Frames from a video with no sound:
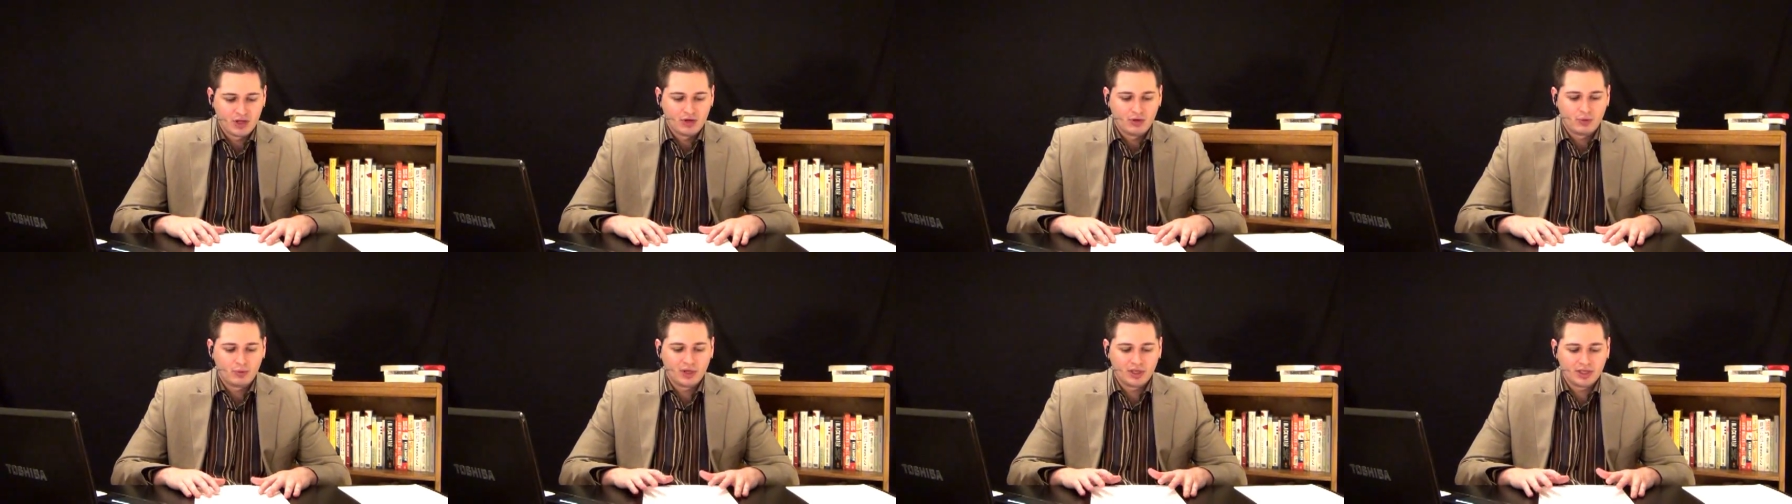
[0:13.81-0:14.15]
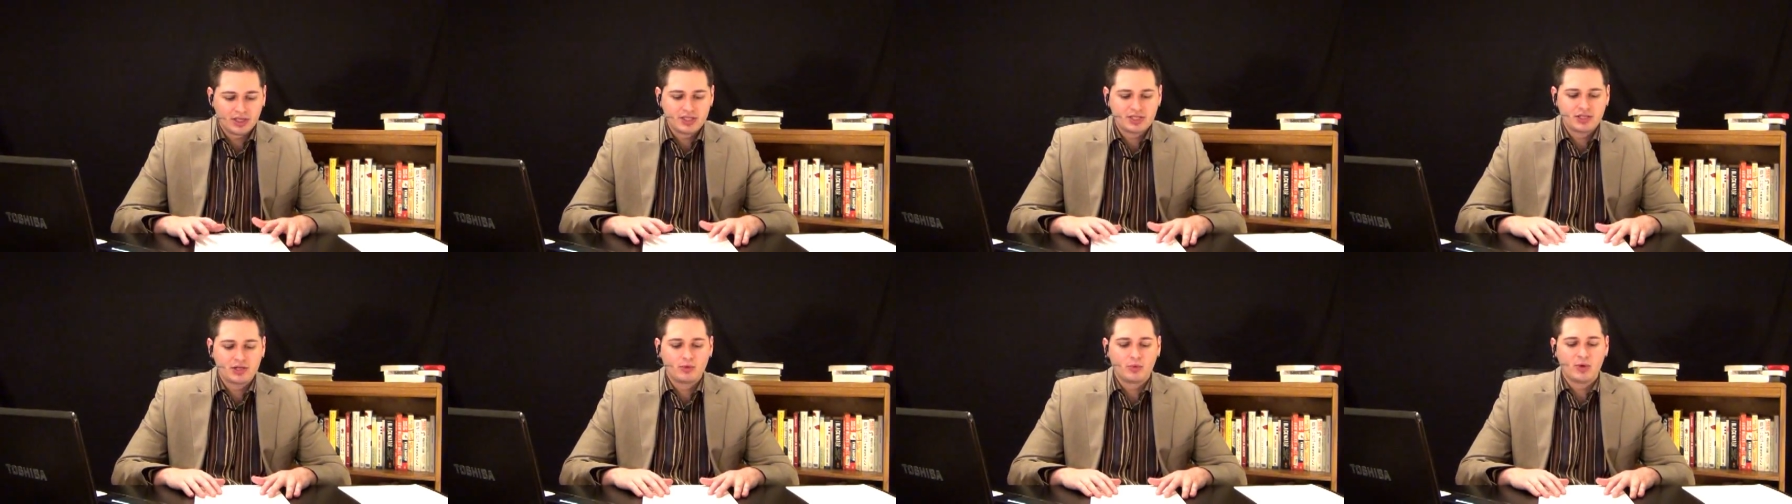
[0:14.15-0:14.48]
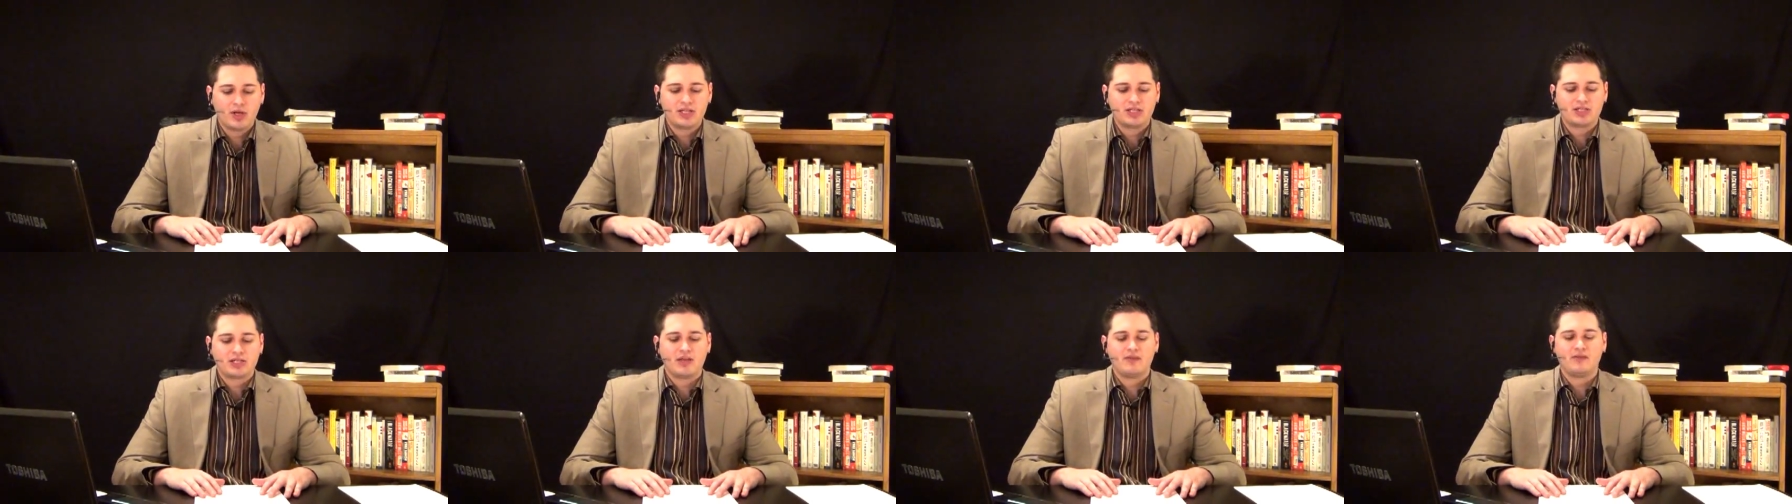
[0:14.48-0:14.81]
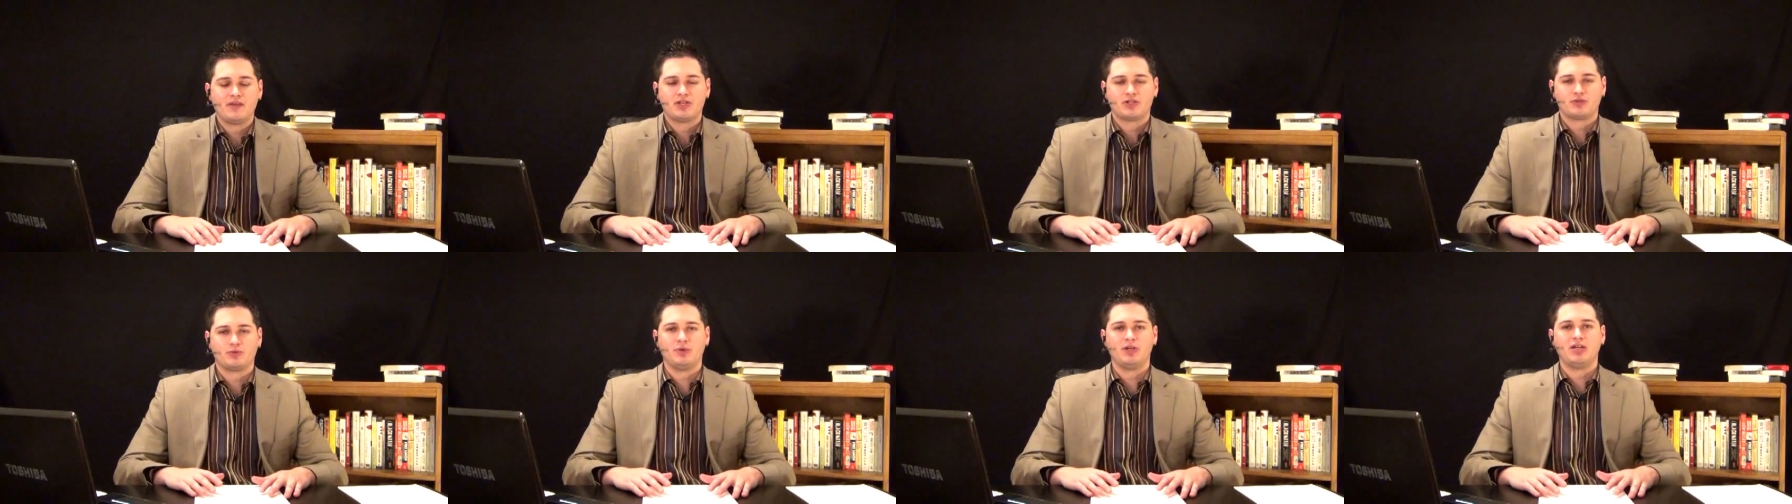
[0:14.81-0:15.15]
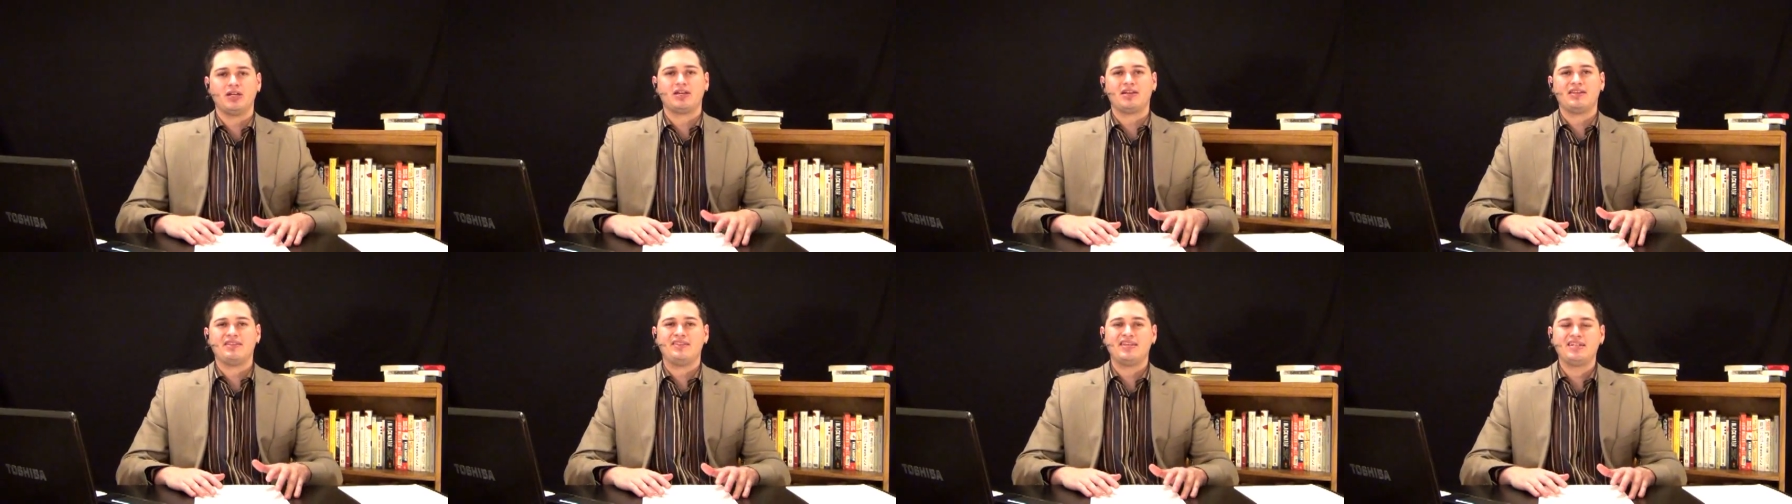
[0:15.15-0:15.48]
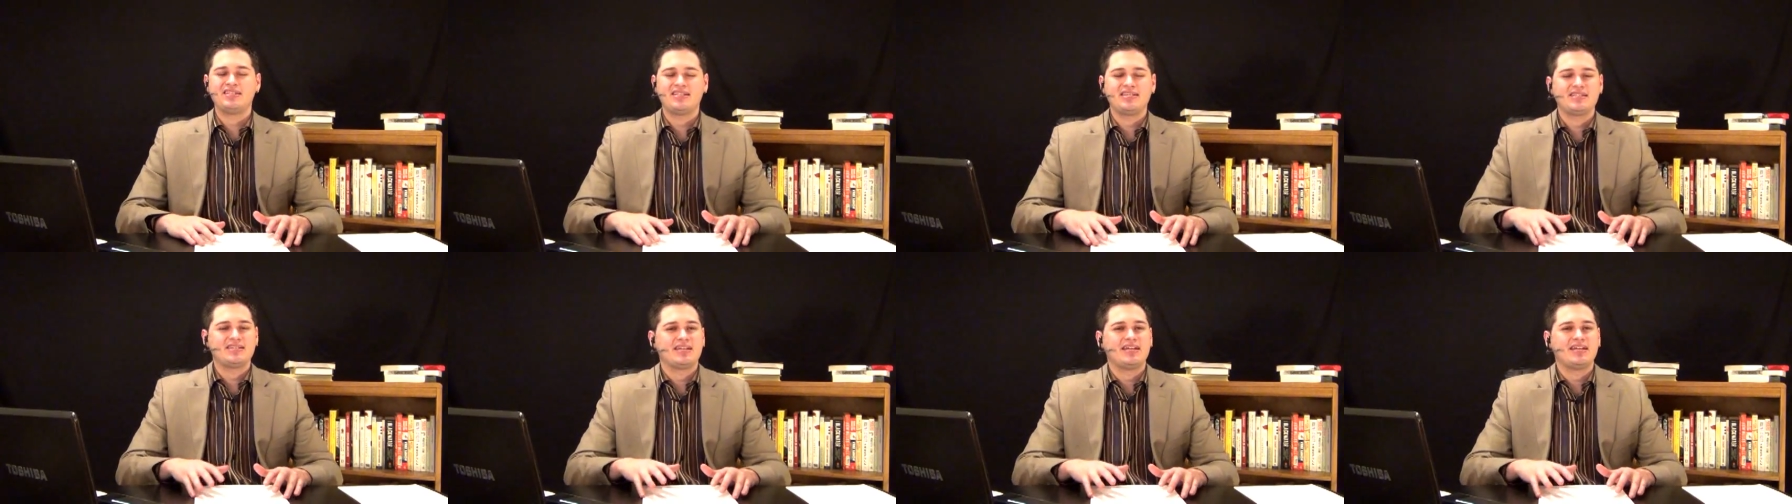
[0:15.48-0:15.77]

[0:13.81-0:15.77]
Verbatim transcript: Well, listen to what he said this week. This is